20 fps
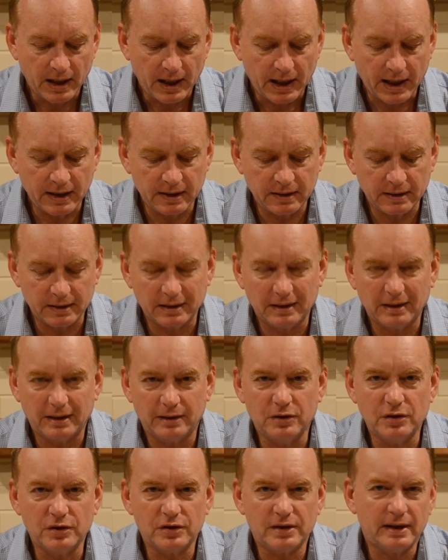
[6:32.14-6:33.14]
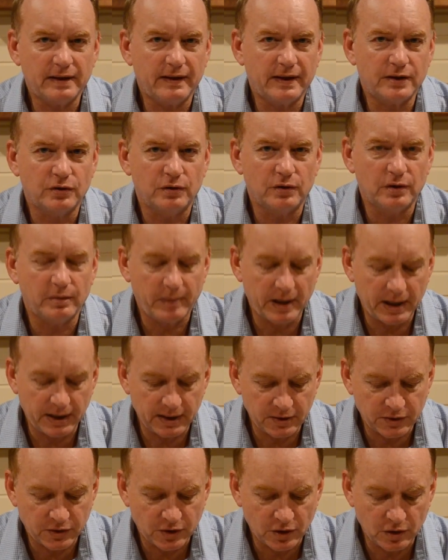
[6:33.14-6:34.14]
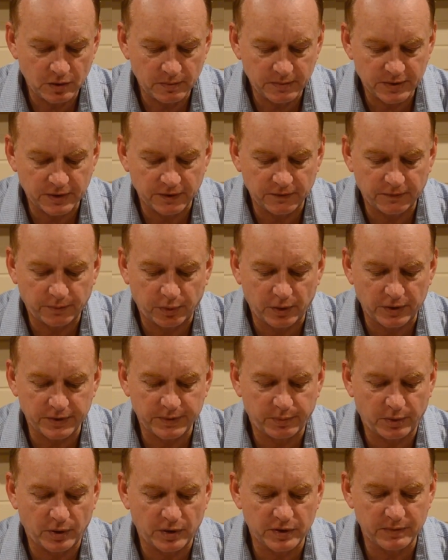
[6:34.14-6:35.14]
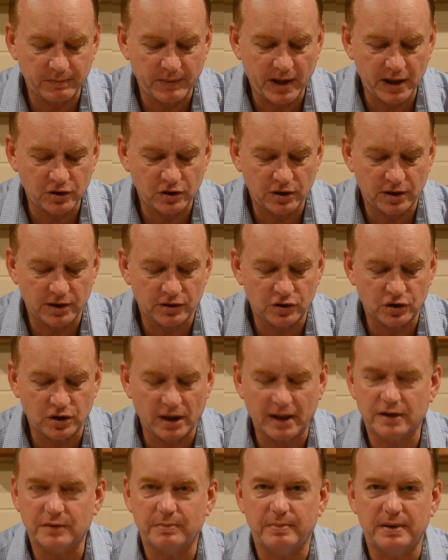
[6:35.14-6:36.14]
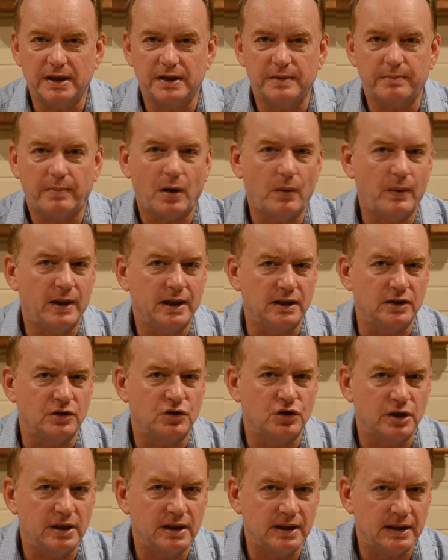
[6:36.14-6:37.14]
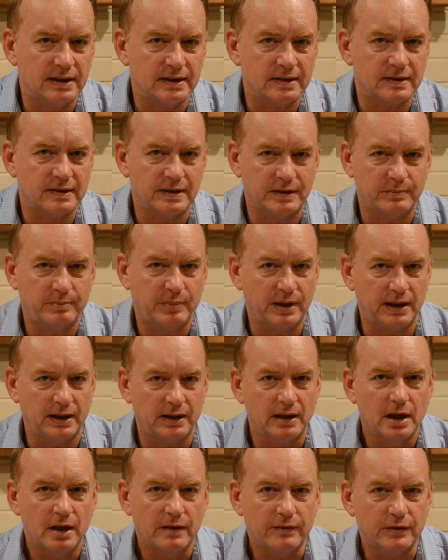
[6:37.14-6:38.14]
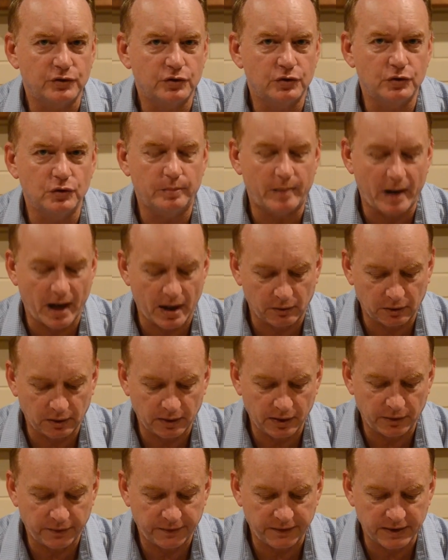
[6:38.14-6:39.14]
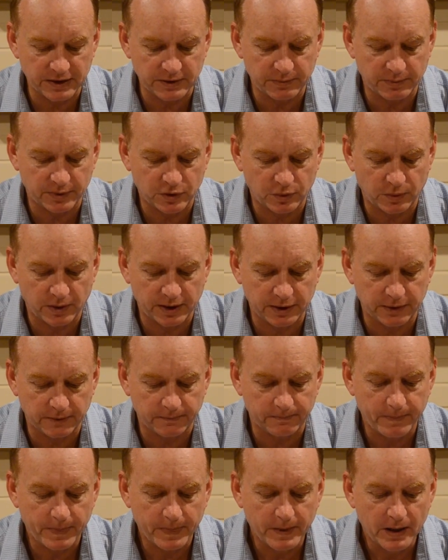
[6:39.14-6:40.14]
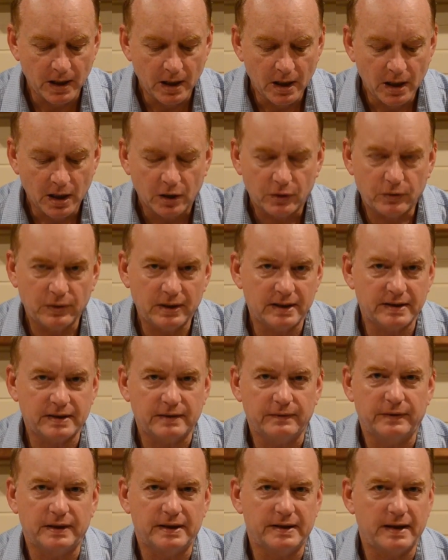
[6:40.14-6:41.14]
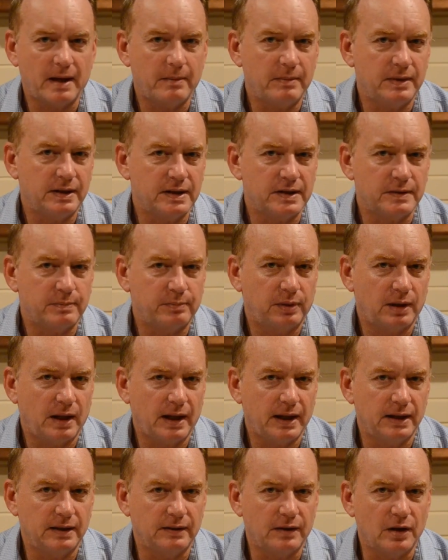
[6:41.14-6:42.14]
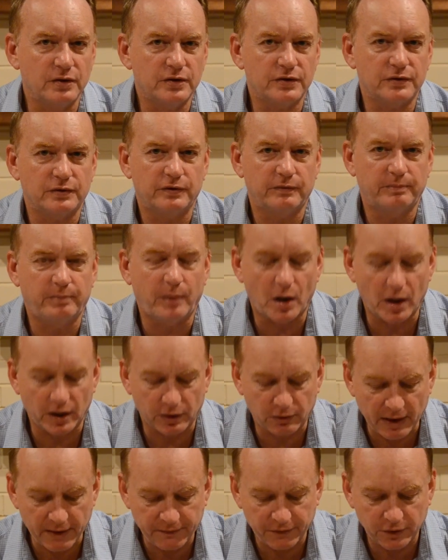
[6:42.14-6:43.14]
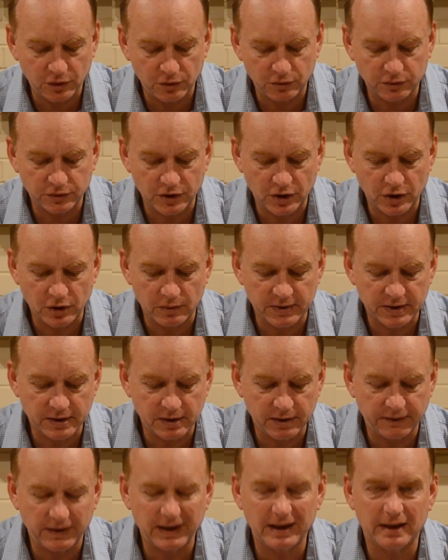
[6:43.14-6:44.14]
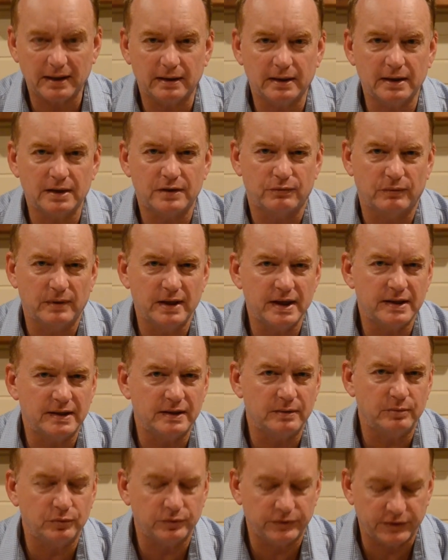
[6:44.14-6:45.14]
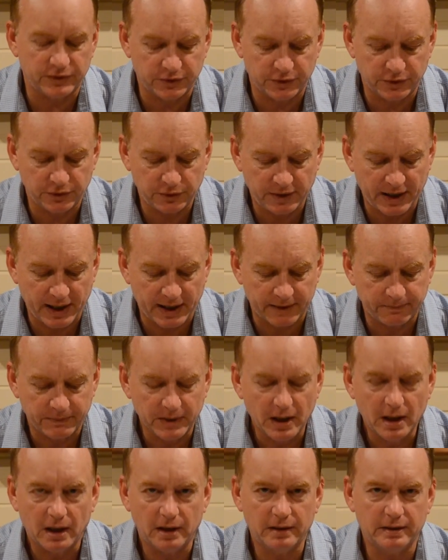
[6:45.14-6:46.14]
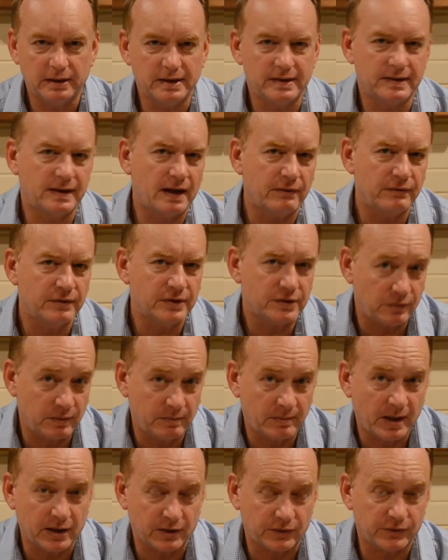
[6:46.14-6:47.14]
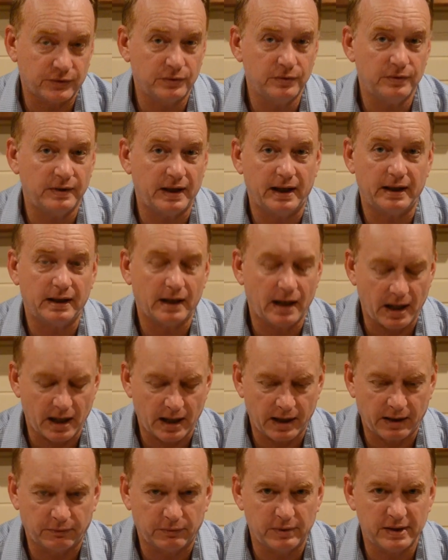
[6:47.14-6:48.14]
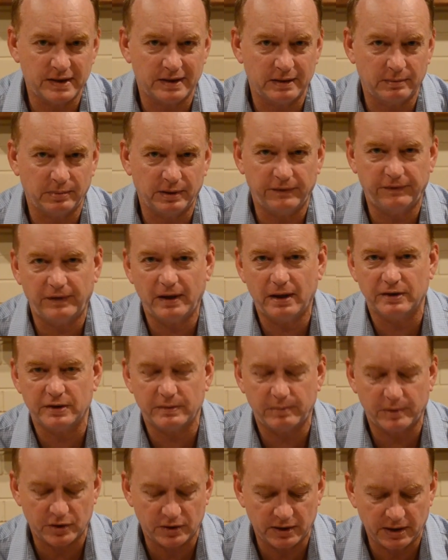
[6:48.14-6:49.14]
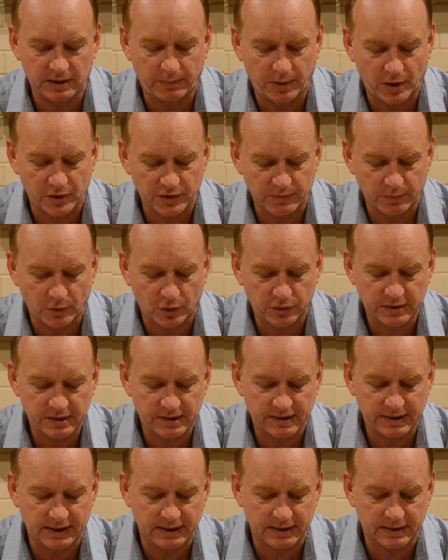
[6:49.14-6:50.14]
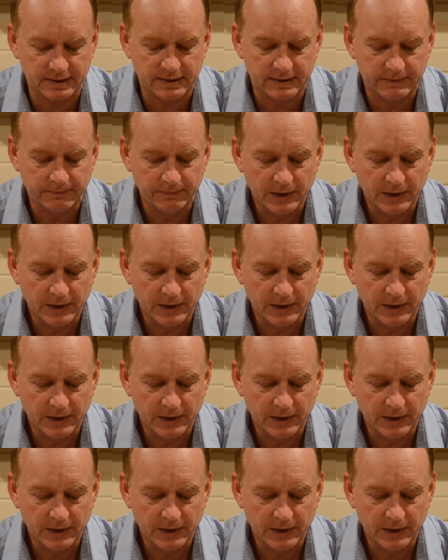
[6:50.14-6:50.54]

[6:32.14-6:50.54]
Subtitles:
And usually they talk about it in terms of Prospero's magic and Shakespeare's poetic genius as being the two parallel things between them. Critics have examined this play in those sort of biographical terms, and I think it's reasonable to do that, and the discoveries we make through that are reasonably fair, especially in a postmodern sense.